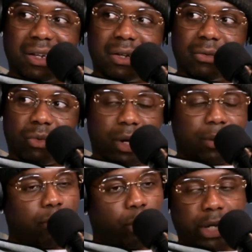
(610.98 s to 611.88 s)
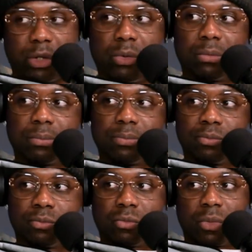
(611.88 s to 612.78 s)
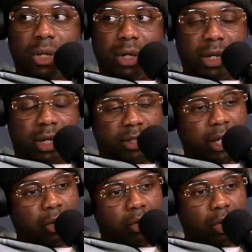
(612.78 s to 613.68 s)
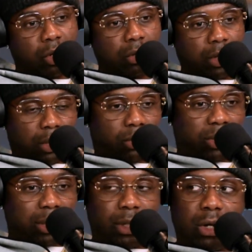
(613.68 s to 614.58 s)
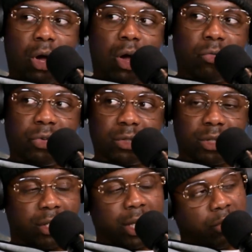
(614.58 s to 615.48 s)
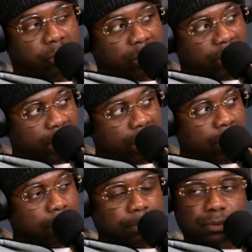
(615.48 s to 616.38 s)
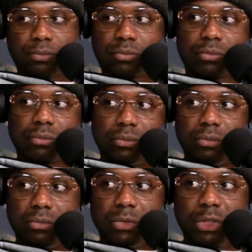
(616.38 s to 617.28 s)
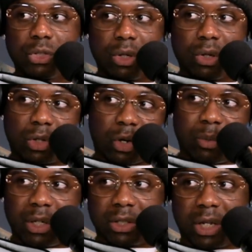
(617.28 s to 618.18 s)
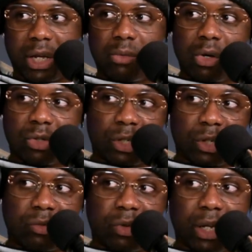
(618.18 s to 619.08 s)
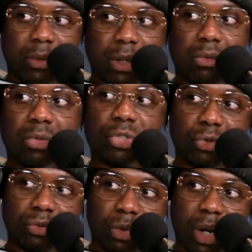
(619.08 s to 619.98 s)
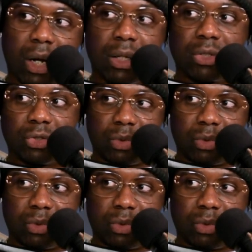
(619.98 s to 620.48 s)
Right? Break you. And then the second quarter, we typically go offense because now you're fatigued. So we go 30 minutes of that. we go skill development, shooting while you're